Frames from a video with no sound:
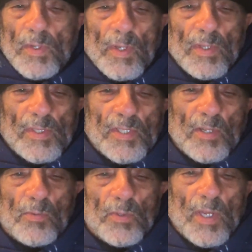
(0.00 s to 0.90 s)
Yeah, that's a
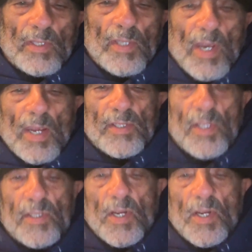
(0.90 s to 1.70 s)
good idea. I just